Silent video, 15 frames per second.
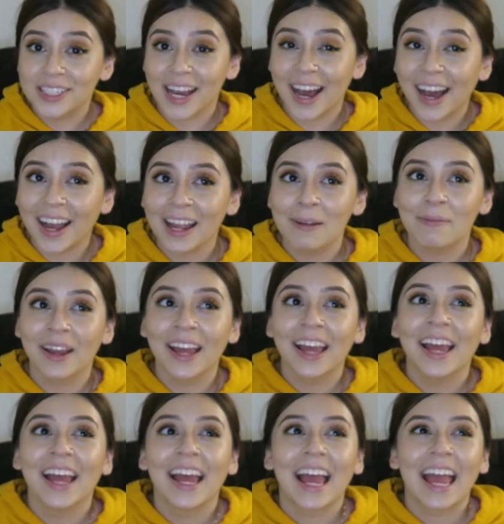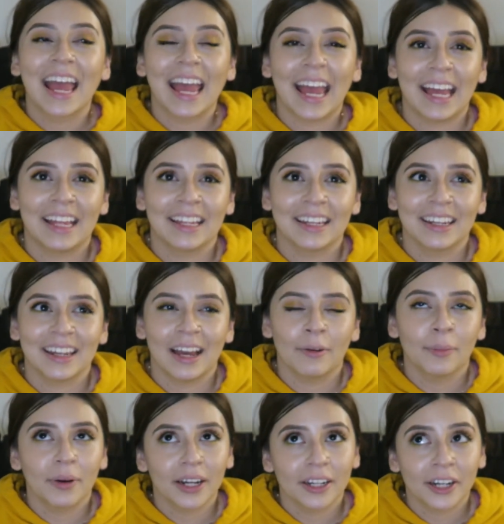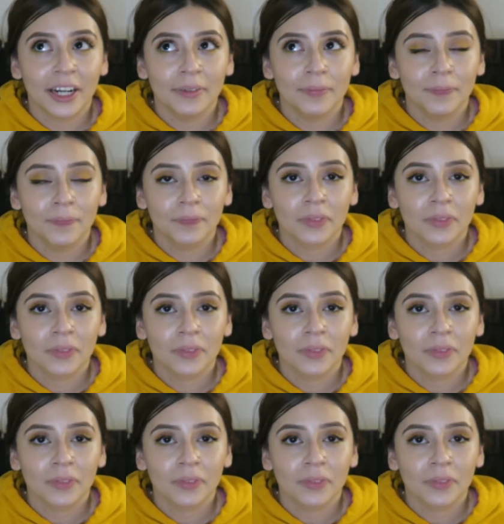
time. And I'm about to cry.